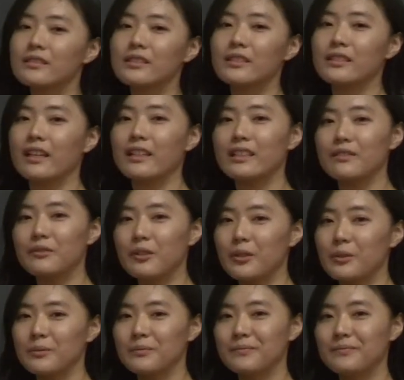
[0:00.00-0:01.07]
to negative
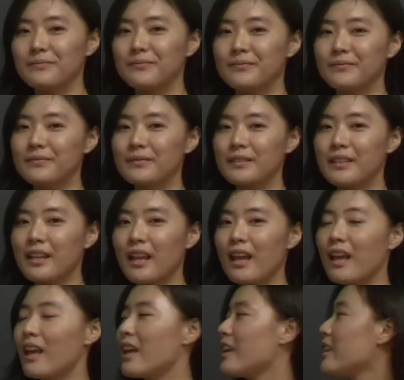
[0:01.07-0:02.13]
2.
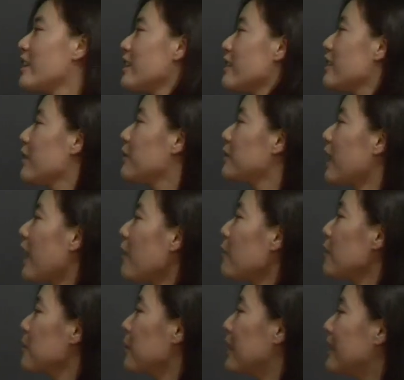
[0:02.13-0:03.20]
So now
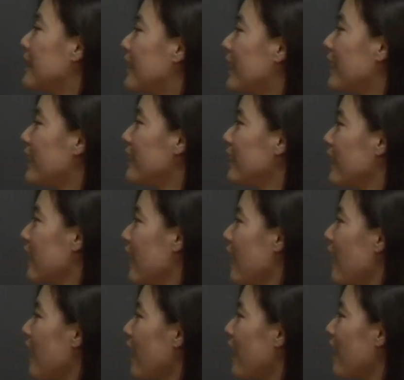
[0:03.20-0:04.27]
what we need
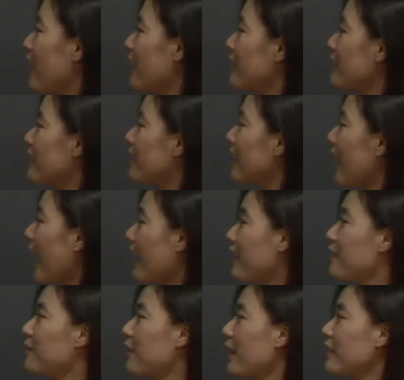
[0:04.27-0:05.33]
is the
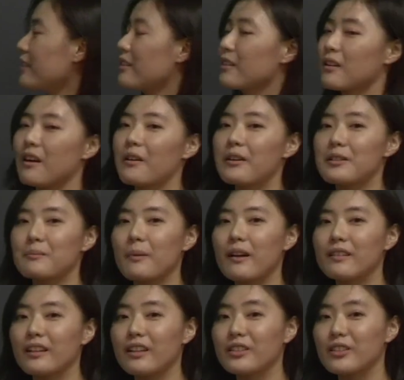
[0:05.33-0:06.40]
eigenvector
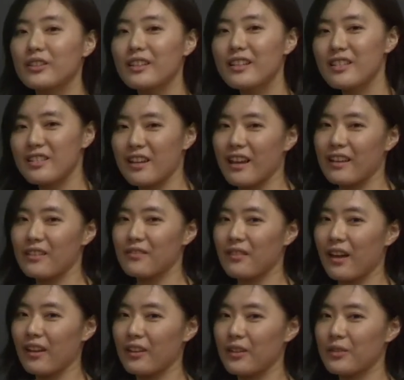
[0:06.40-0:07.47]
corresponding to each
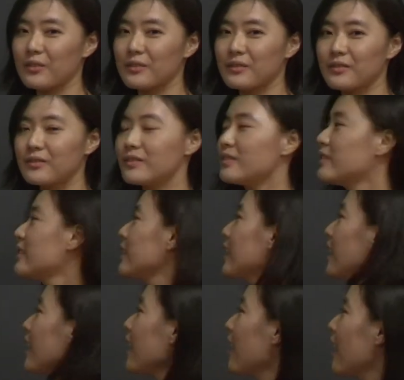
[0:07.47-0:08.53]
eigenvalue.
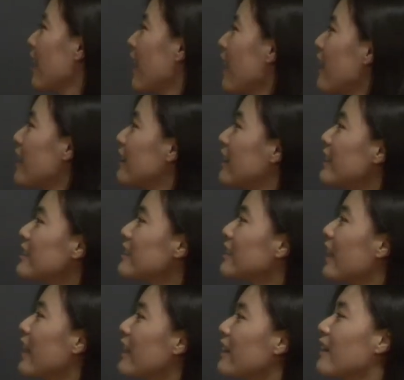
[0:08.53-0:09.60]
Let's
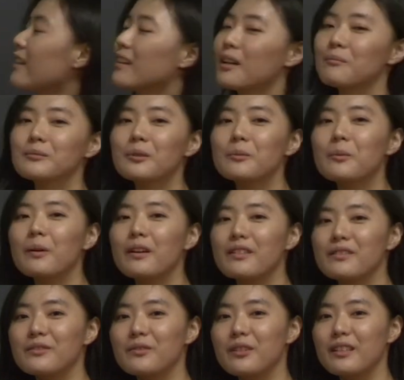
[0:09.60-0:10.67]
take lambda
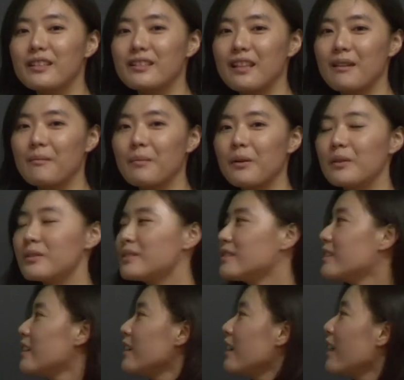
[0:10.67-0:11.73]
1, for example.
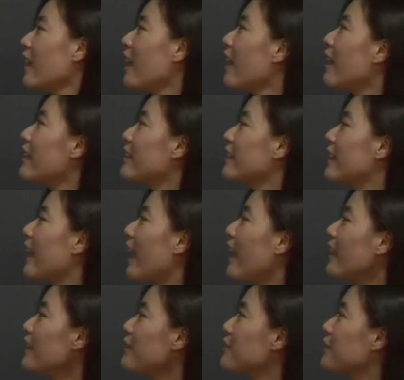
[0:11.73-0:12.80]
The
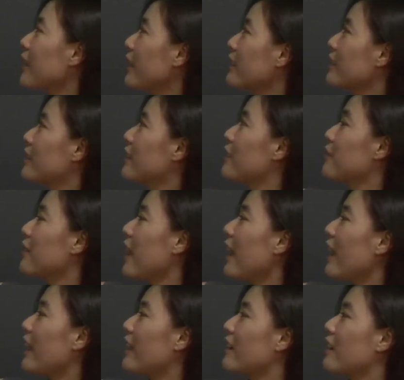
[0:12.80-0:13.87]
eigenvector of
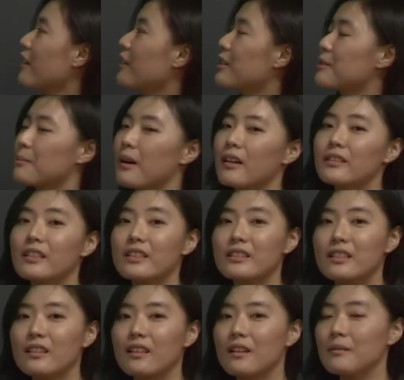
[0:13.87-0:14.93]
A corresponding
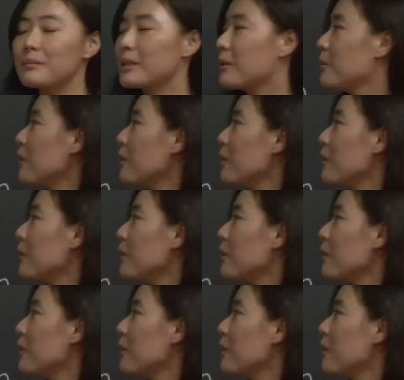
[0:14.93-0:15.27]
to lambda